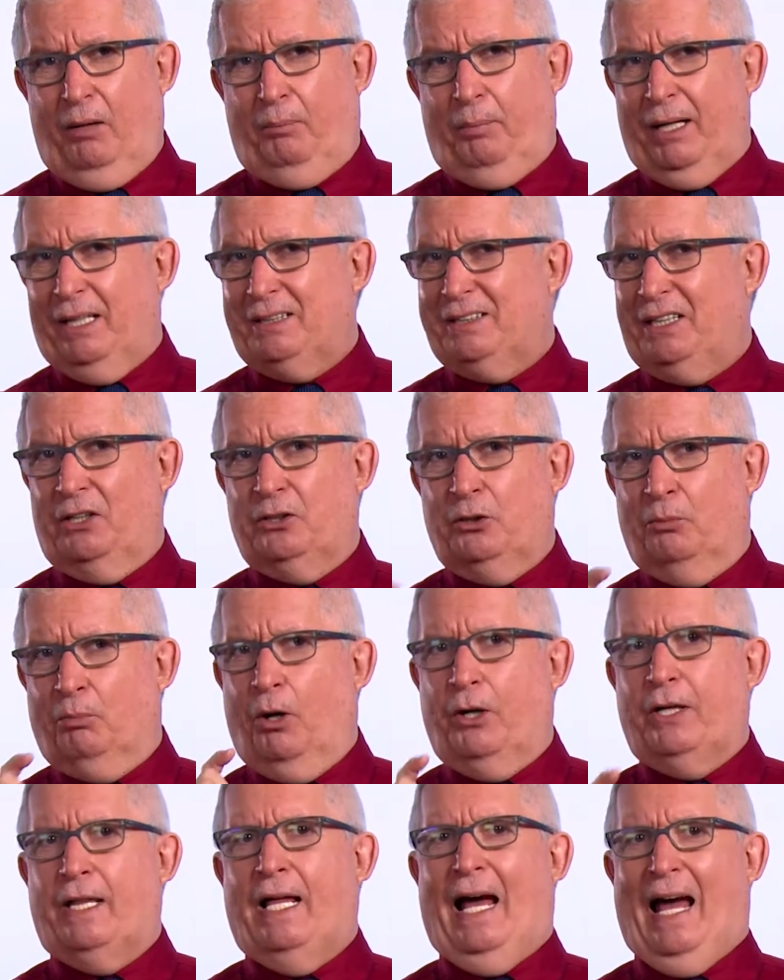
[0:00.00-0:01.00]
but I tell you,
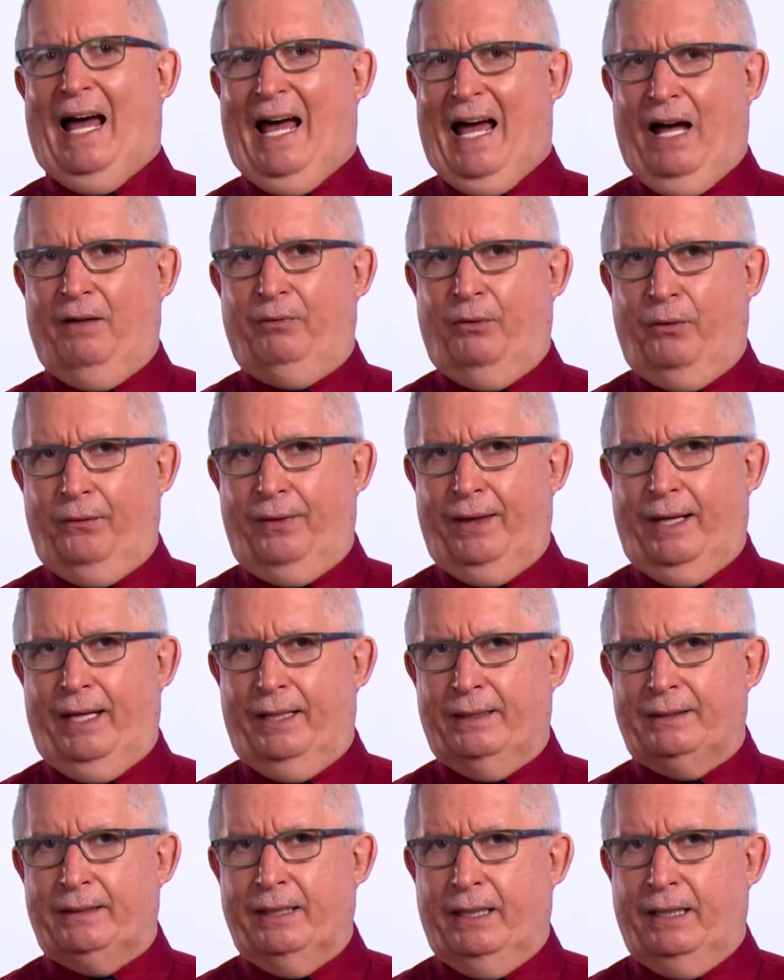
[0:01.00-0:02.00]
more than half of
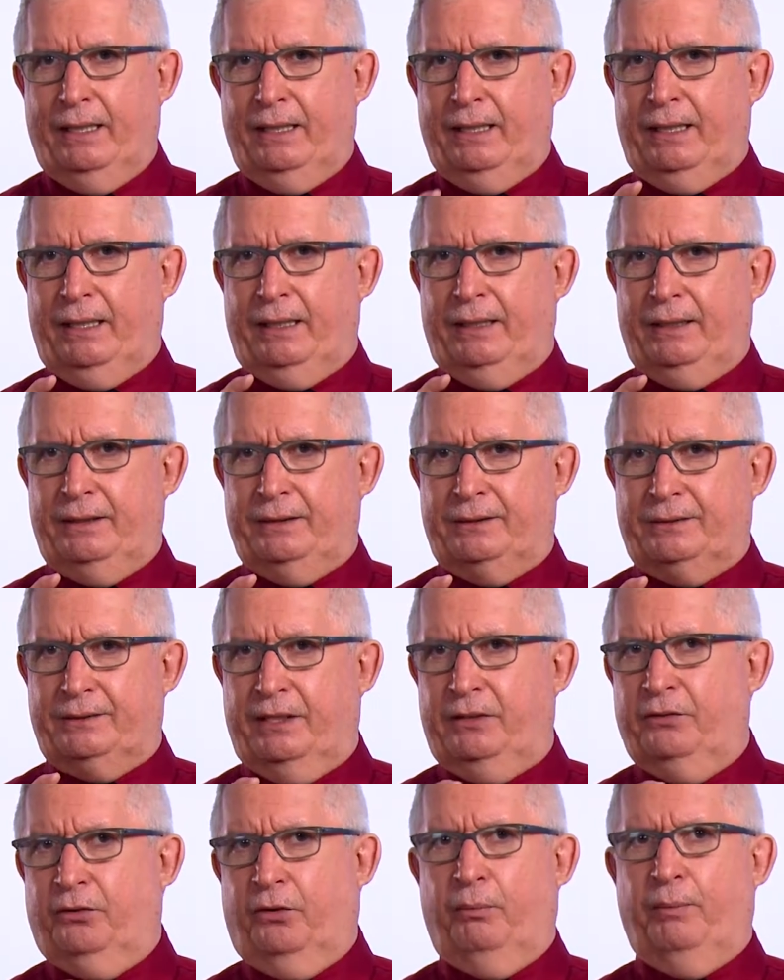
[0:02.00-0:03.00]
that is
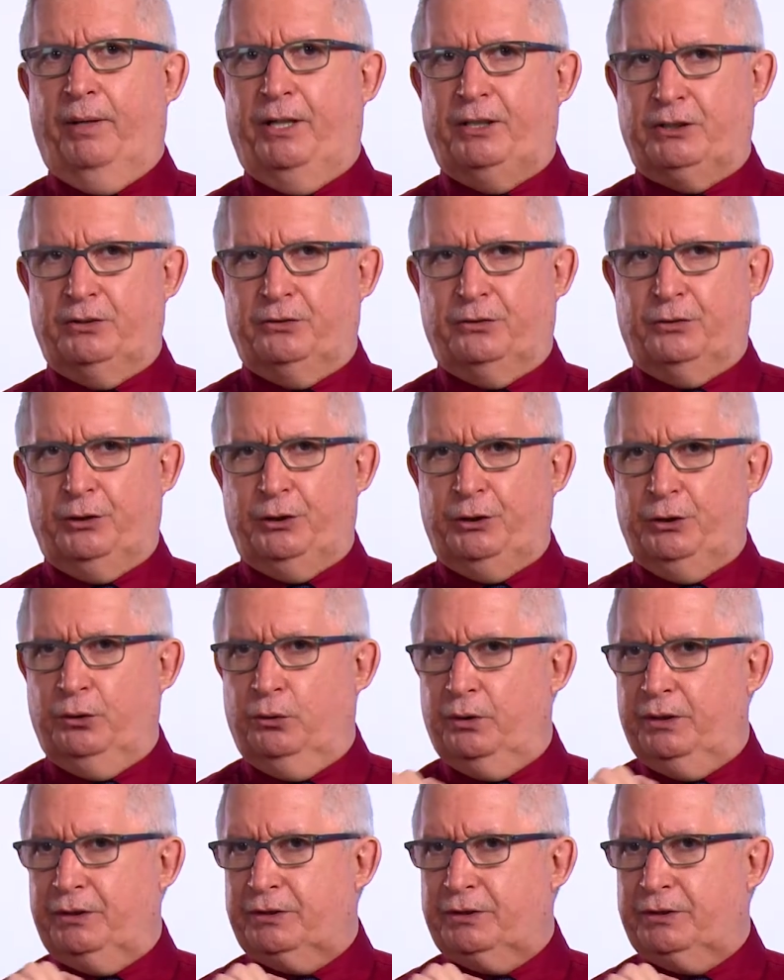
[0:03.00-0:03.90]
information for you.